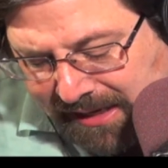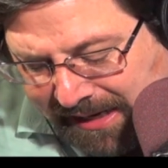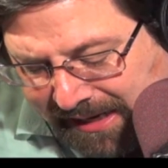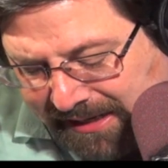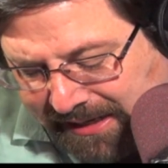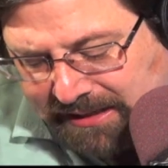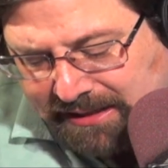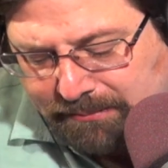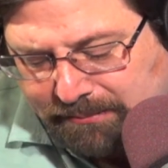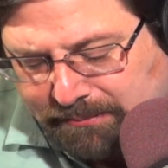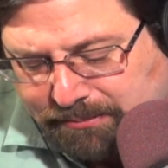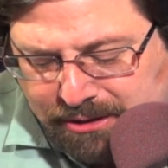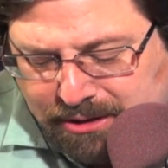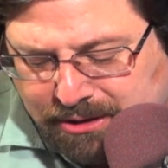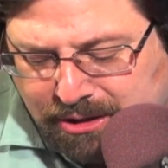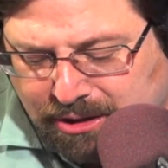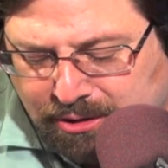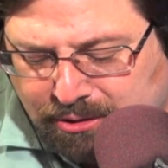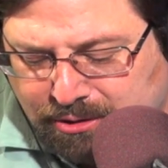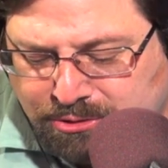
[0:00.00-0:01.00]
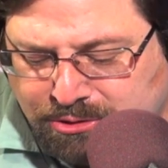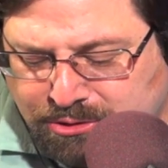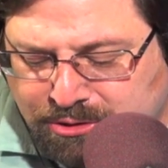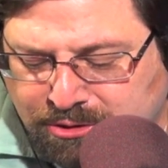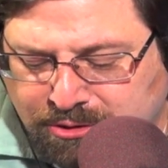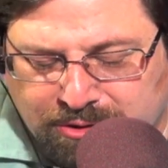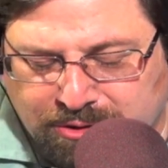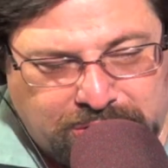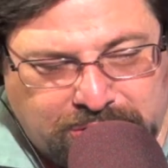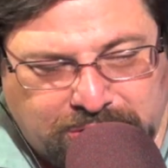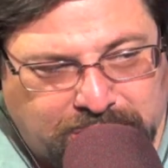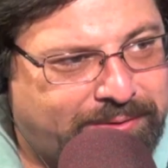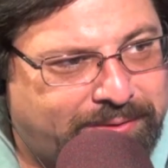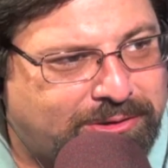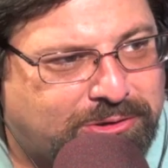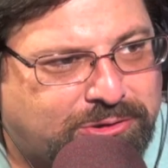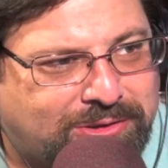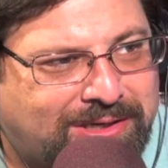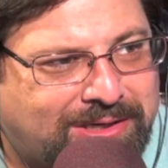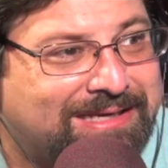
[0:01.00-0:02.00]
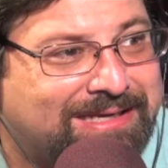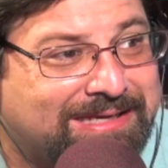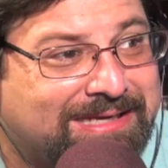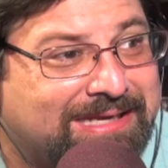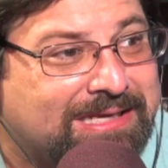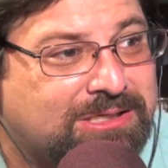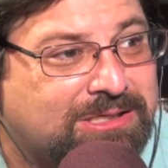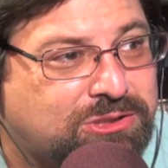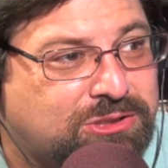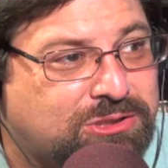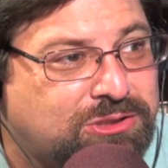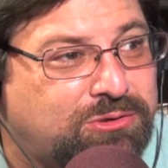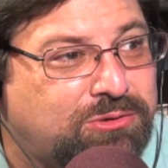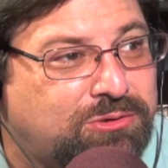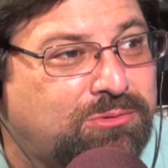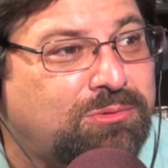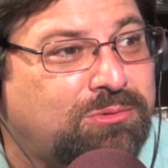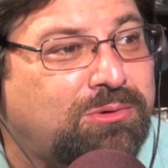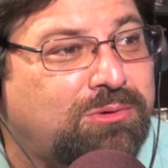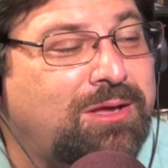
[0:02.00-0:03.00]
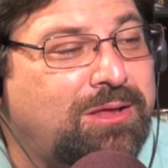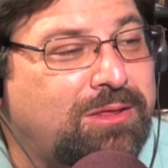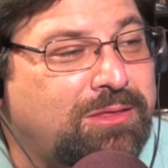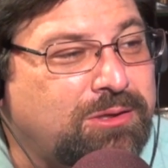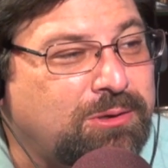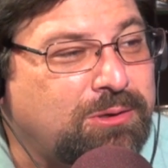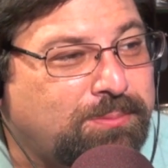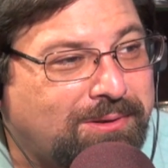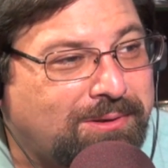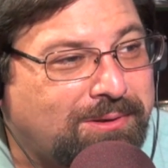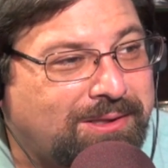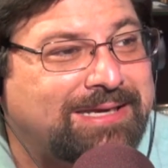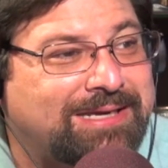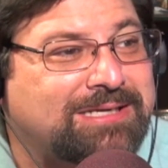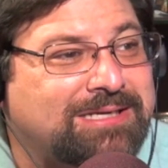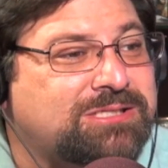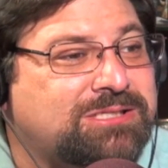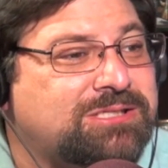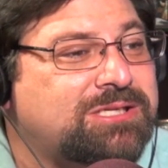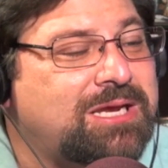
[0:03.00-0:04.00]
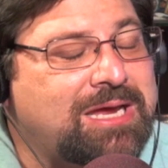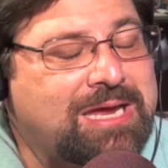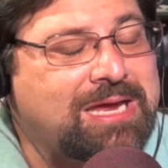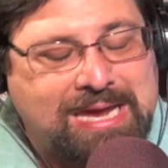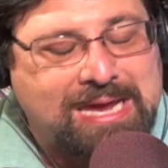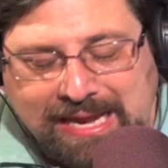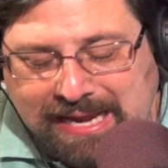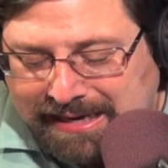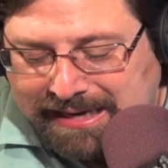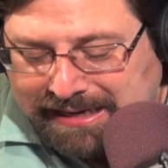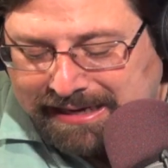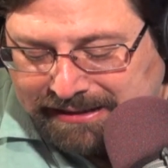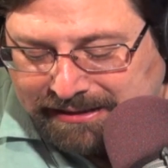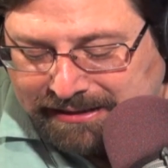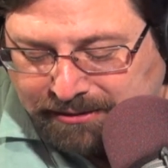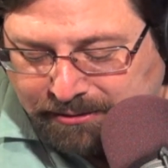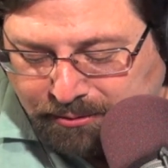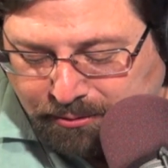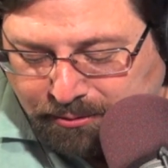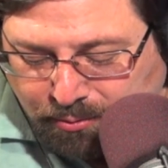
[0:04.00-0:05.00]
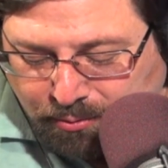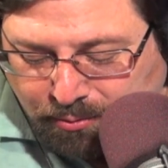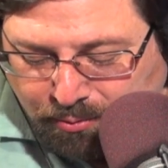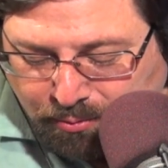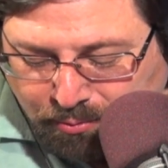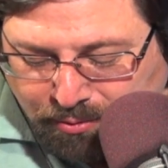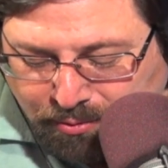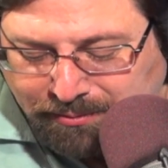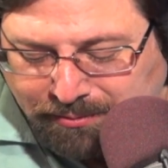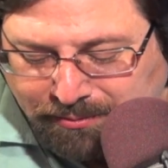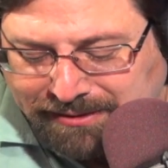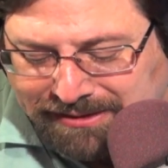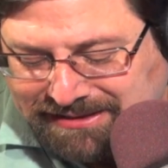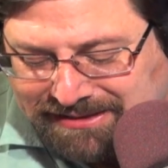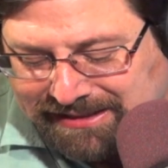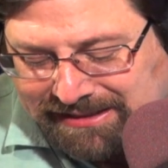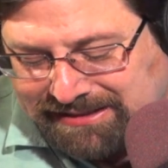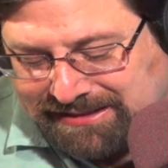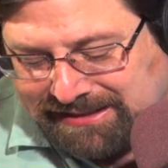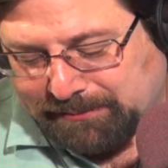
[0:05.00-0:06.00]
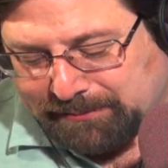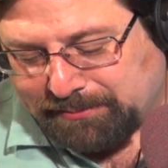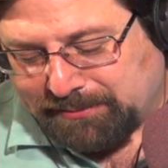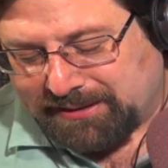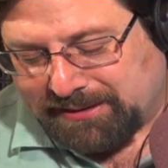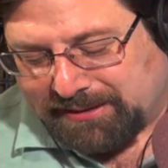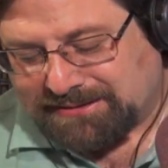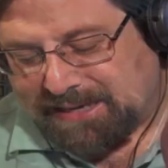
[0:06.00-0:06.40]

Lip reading: heading up the coast, trying to get to their place, and what do we see take place